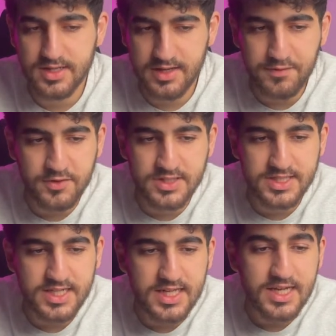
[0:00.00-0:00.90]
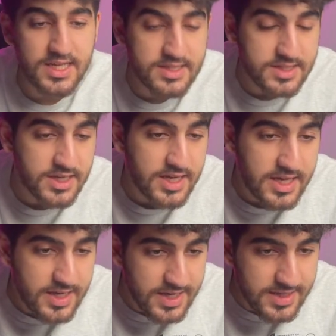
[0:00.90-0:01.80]
If you see it,
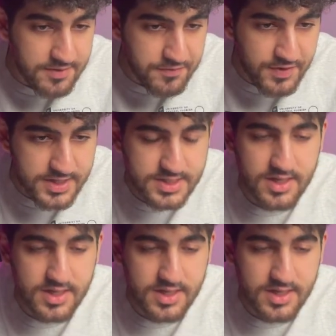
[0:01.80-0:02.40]
in the first